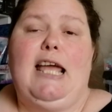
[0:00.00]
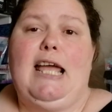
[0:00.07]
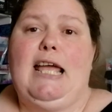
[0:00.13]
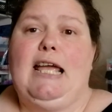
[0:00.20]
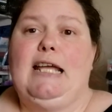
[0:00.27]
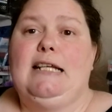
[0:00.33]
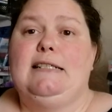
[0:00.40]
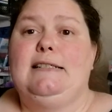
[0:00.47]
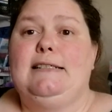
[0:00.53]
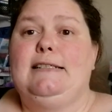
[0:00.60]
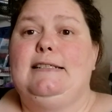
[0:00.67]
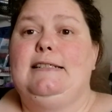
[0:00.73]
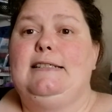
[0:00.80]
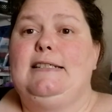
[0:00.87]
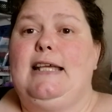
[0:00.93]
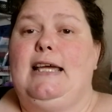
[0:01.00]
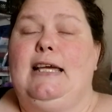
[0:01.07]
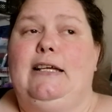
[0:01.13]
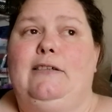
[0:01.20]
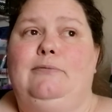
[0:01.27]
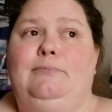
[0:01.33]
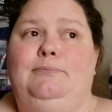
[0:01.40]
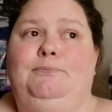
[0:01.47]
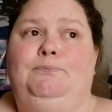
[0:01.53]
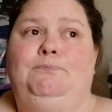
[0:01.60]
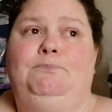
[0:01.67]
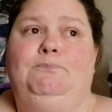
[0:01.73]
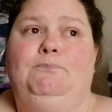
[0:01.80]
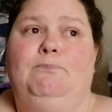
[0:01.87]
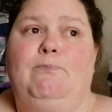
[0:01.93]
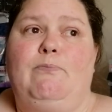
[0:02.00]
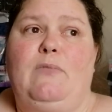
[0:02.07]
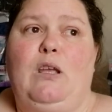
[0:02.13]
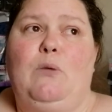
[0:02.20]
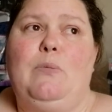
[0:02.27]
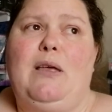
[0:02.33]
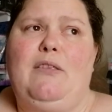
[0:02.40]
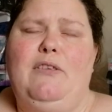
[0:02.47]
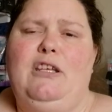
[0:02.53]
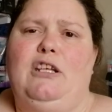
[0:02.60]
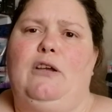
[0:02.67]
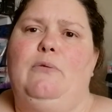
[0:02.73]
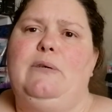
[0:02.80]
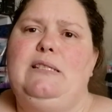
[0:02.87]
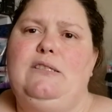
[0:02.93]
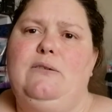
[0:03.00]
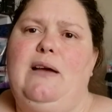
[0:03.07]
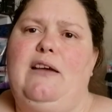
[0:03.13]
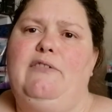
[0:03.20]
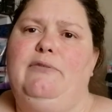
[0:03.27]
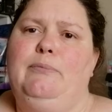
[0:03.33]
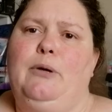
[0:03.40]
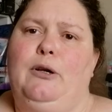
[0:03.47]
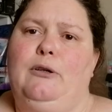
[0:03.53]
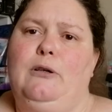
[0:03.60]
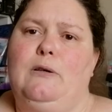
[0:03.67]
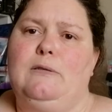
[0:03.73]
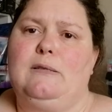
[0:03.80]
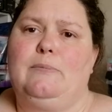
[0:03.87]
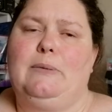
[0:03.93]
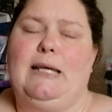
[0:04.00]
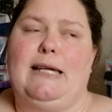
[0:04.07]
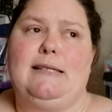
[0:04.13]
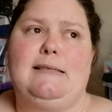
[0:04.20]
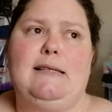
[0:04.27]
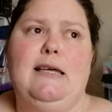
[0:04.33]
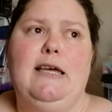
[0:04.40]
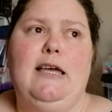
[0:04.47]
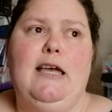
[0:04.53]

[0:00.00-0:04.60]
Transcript: And but you know, we still have protocols in place,